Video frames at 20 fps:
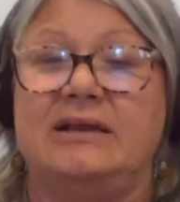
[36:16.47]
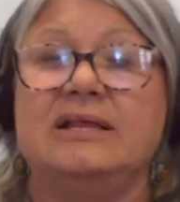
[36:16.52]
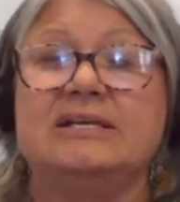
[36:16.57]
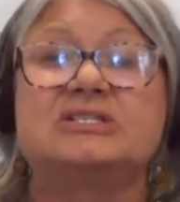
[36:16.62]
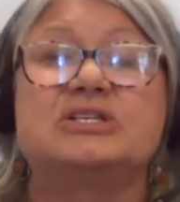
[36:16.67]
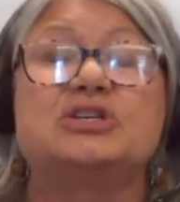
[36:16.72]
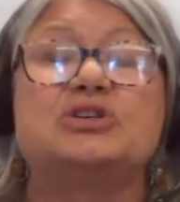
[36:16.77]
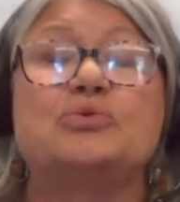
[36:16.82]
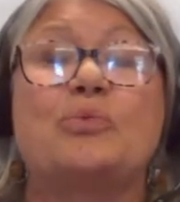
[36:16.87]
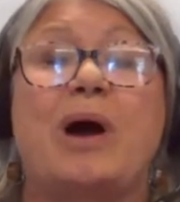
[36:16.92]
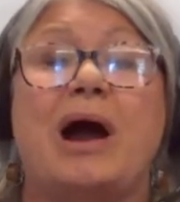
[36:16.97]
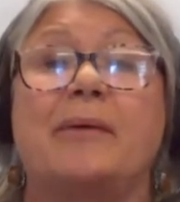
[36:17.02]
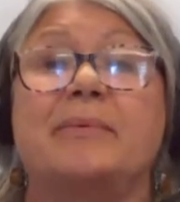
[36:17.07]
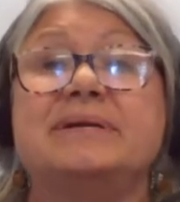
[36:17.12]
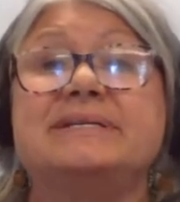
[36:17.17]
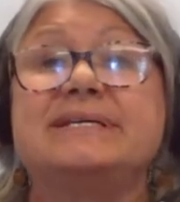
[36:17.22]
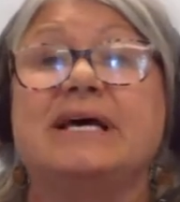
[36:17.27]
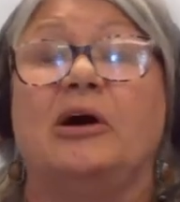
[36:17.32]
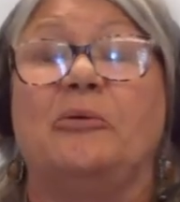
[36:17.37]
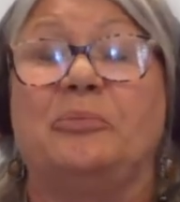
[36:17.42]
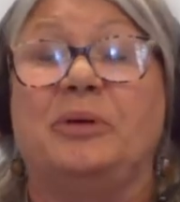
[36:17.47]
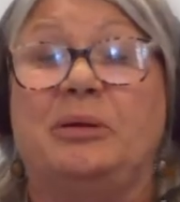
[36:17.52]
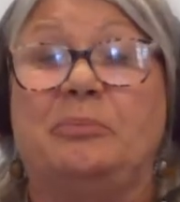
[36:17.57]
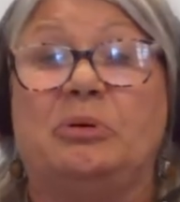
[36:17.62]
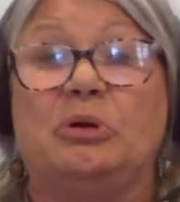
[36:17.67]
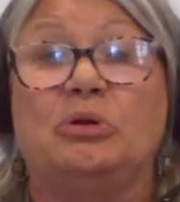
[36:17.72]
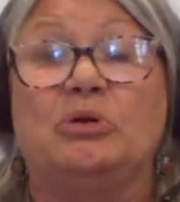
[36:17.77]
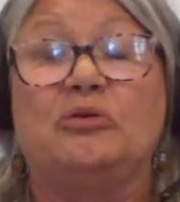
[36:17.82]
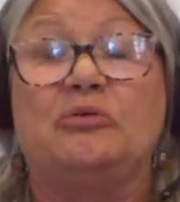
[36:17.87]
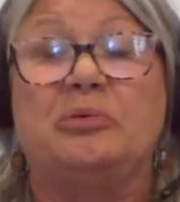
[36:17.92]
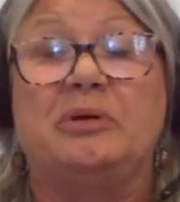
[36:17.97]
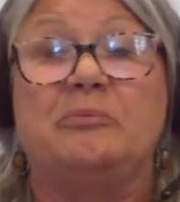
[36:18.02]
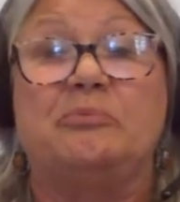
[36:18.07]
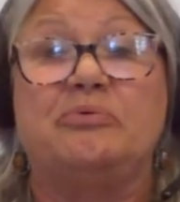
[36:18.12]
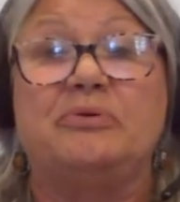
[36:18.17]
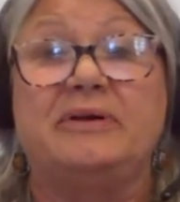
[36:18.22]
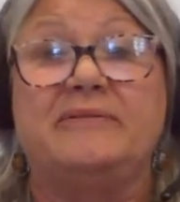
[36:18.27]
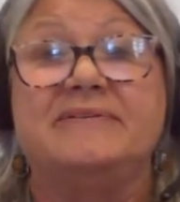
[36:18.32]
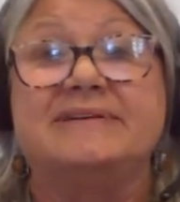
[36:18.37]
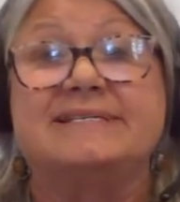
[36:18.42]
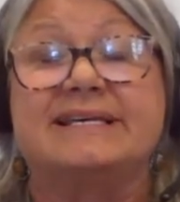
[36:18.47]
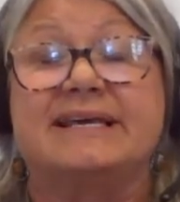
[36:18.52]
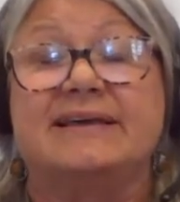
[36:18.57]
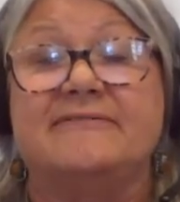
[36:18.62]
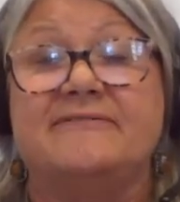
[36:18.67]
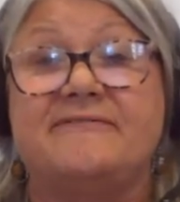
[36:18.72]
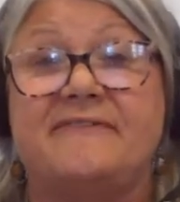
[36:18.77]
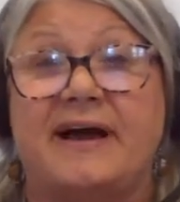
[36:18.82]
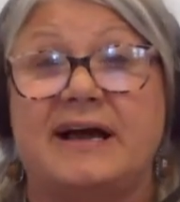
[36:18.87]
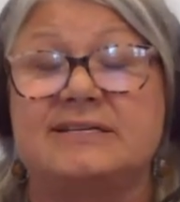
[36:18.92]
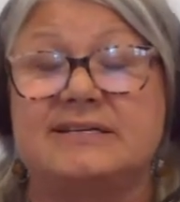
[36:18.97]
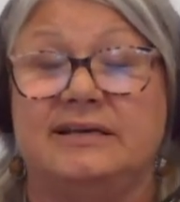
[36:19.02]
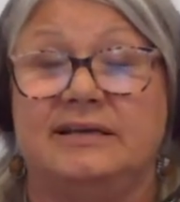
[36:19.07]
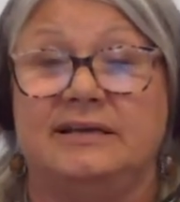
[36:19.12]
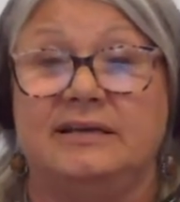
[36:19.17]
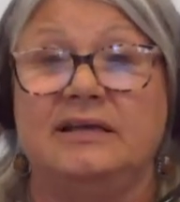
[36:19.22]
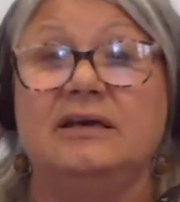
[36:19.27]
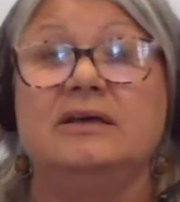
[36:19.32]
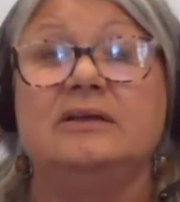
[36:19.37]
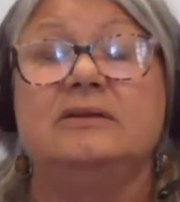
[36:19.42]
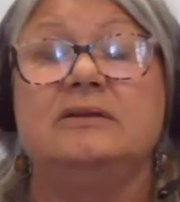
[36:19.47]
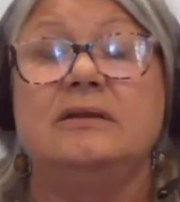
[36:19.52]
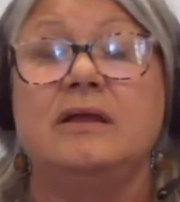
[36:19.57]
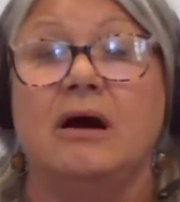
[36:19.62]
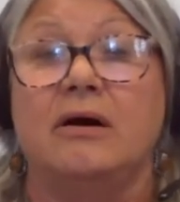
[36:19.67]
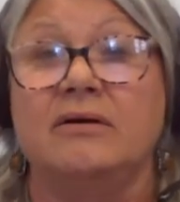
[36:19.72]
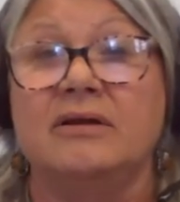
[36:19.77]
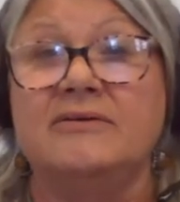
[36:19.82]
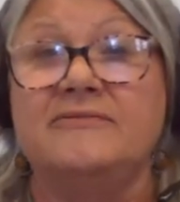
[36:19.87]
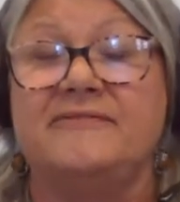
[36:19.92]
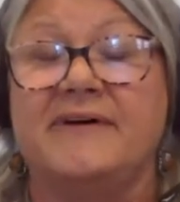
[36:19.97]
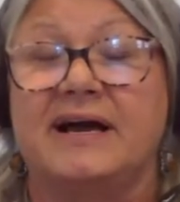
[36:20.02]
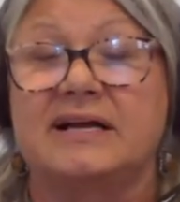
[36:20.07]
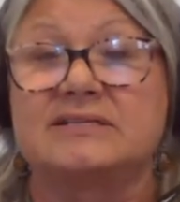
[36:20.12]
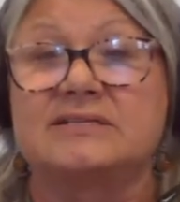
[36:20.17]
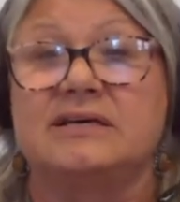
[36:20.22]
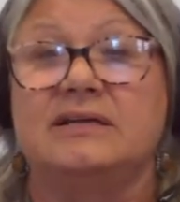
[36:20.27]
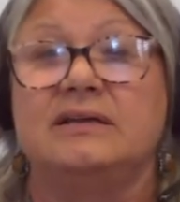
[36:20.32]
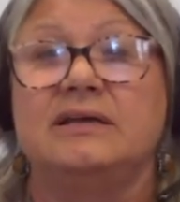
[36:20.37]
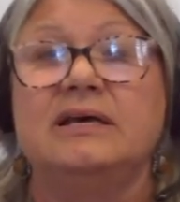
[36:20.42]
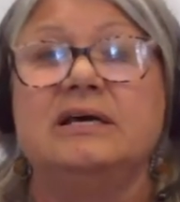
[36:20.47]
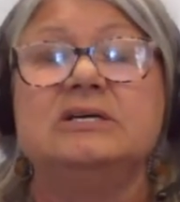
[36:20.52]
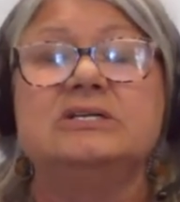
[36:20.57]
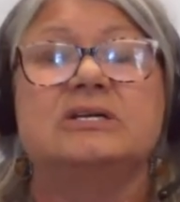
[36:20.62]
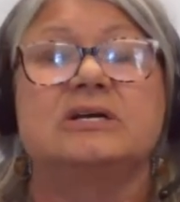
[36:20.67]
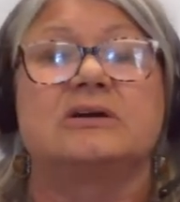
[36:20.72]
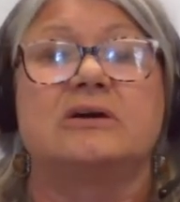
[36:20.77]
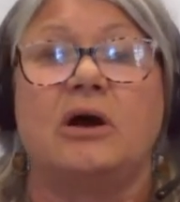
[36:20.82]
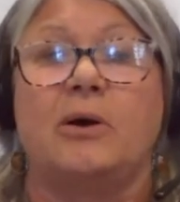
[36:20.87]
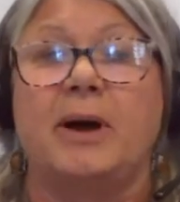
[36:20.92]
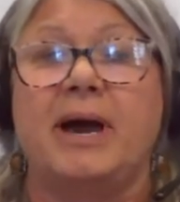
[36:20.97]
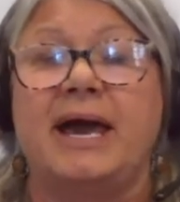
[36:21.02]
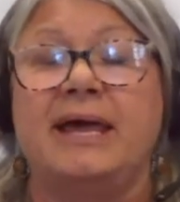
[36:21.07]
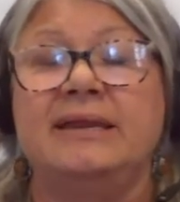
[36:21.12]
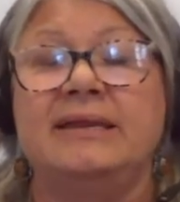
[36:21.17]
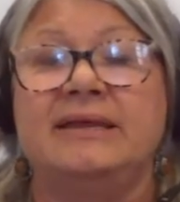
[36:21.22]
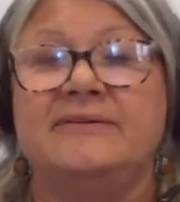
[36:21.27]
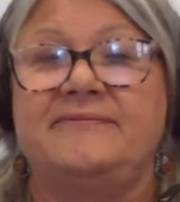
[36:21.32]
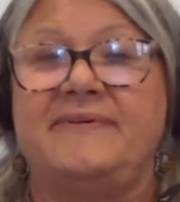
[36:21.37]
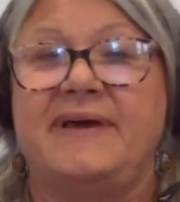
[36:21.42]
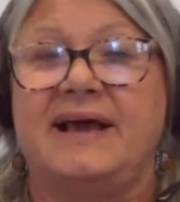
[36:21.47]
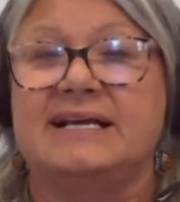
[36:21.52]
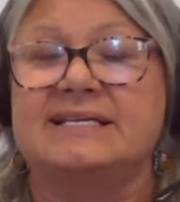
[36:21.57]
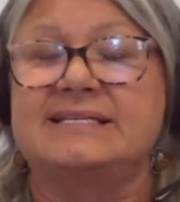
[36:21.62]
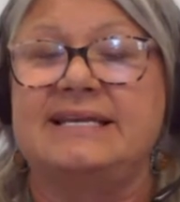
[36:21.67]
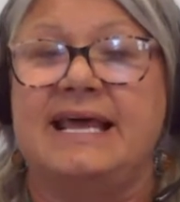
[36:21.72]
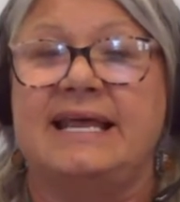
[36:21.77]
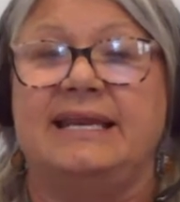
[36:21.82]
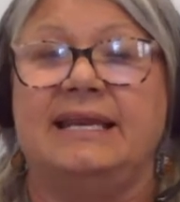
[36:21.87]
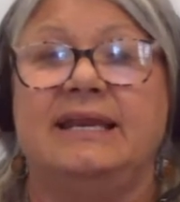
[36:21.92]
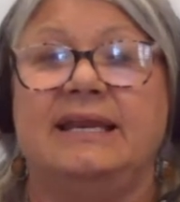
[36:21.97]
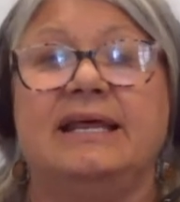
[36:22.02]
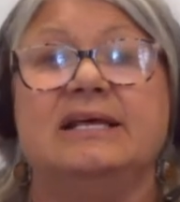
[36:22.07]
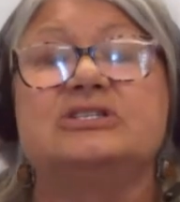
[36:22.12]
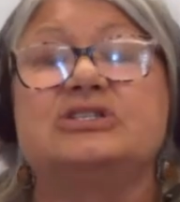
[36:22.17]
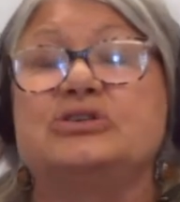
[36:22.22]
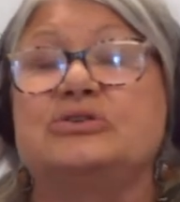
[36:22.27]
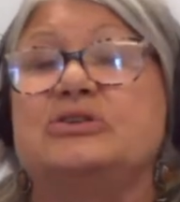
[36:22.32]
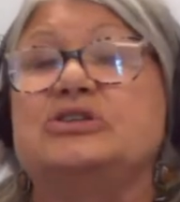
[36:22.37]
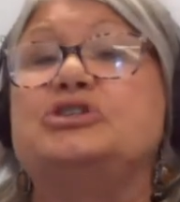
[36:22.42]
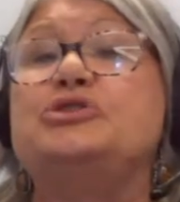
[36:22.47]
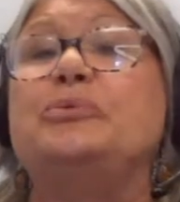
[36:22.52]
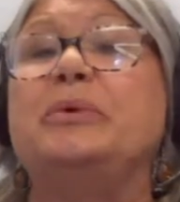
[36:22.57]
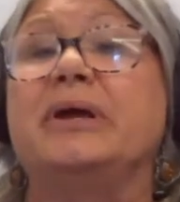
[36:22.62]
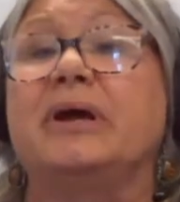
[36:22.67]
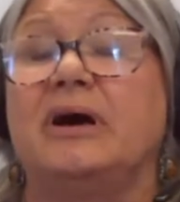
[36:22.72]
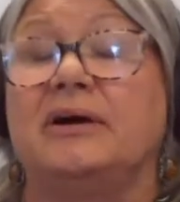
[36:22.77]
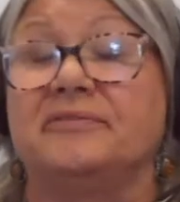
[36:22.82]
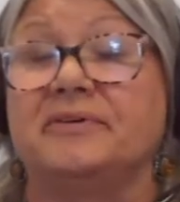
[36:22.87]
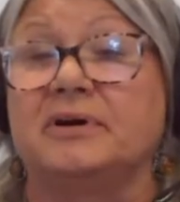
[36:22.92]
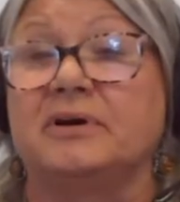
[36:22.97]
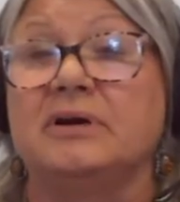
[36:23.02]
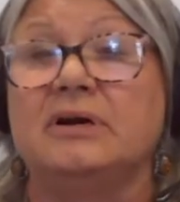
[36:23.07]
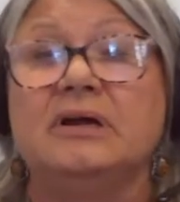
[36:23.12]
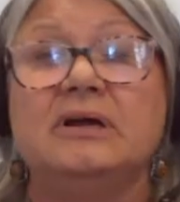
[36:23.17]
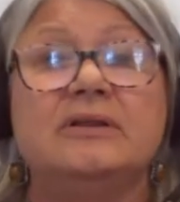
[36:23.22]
This is why we tell people who've been previously infected, known infected, to go ahead and get vaccinated as soon as you recover.